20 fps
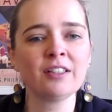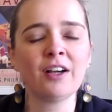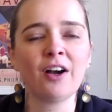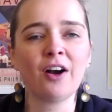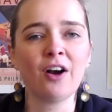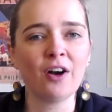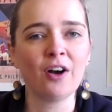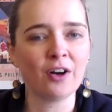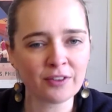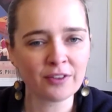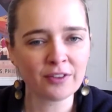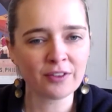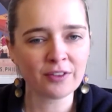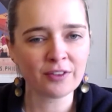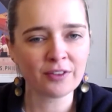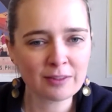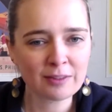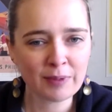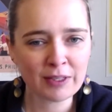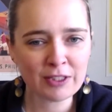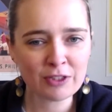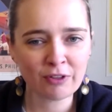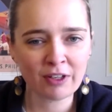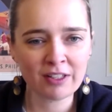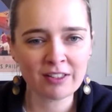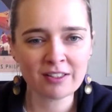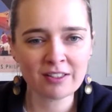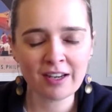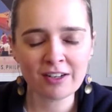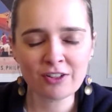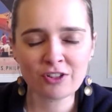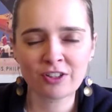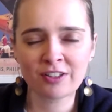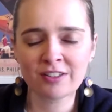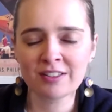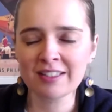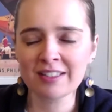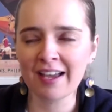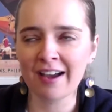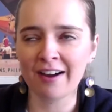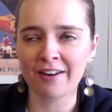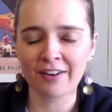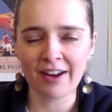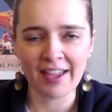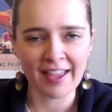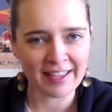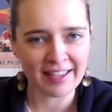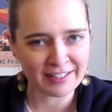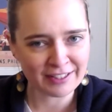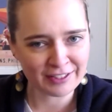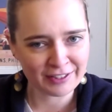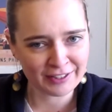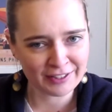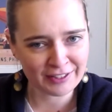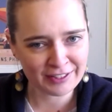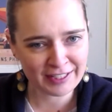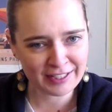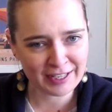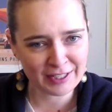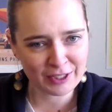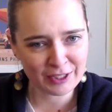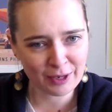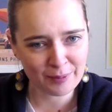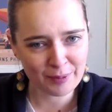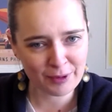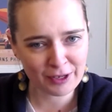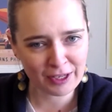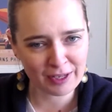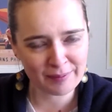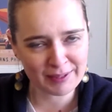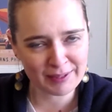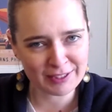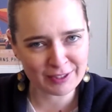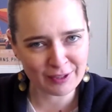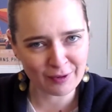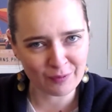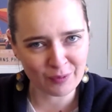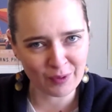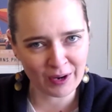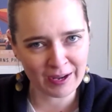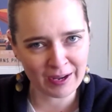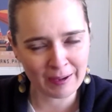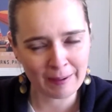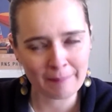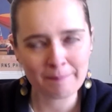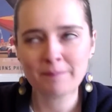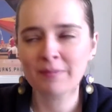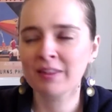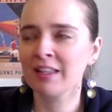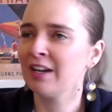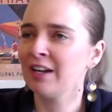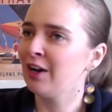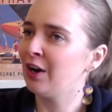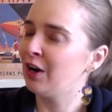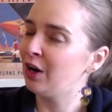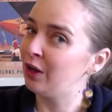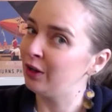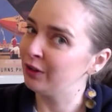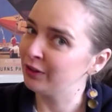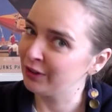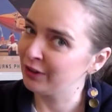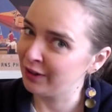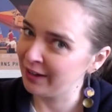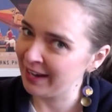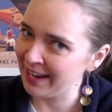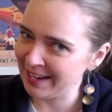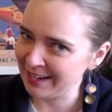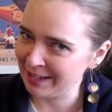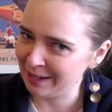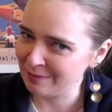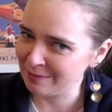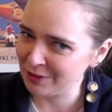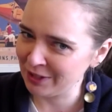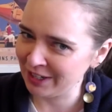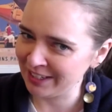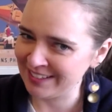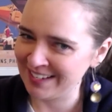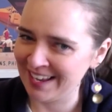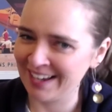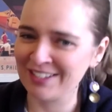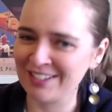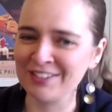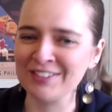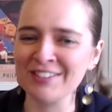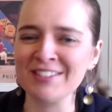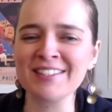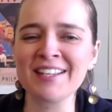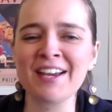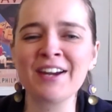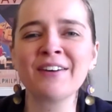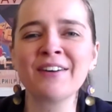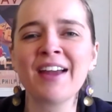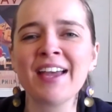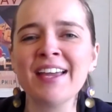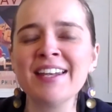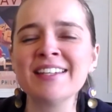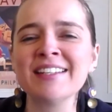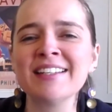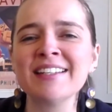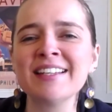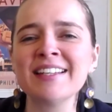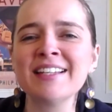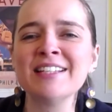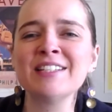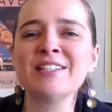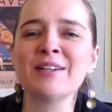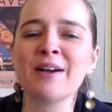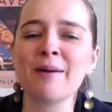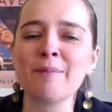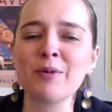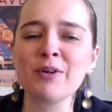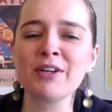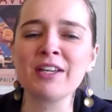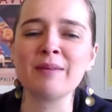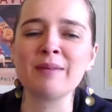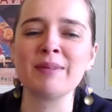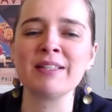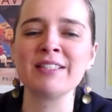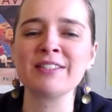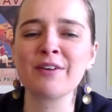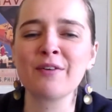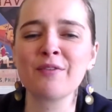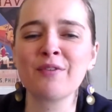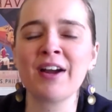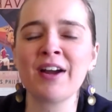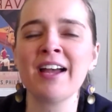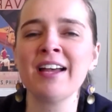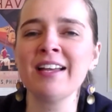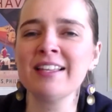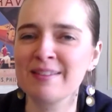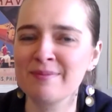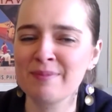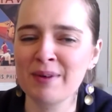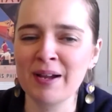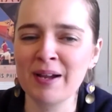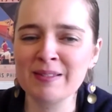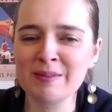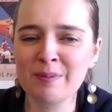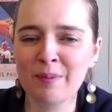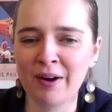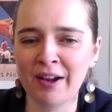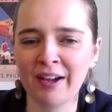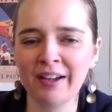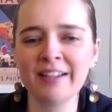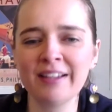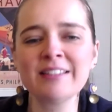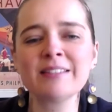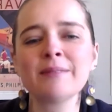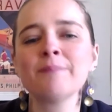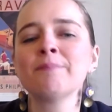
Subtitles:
all the expense transactions are entered into your bookkeeping software, all your income transactions are entered into your bookkeeping software. Surprise, surprise.